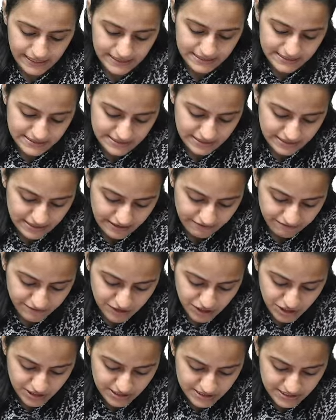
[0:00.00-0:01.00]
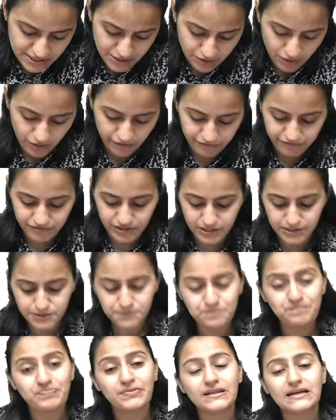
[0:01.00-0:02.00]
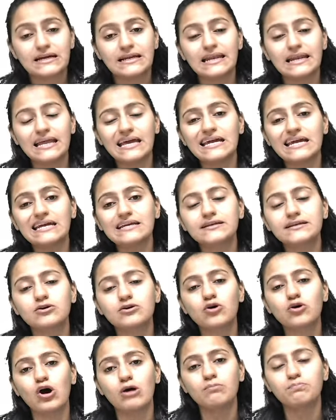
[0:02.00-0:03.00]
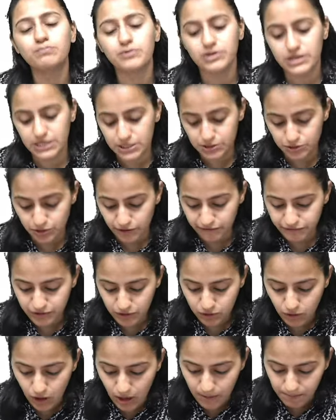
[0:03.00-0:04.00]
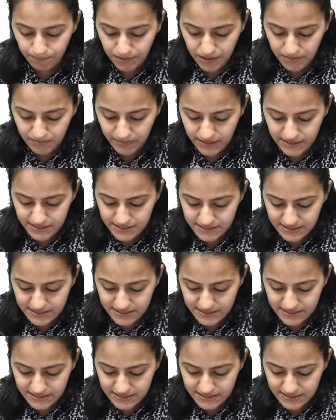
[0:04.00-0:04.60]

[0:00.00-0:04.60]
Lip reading: is the deficiency of the late component of the complement,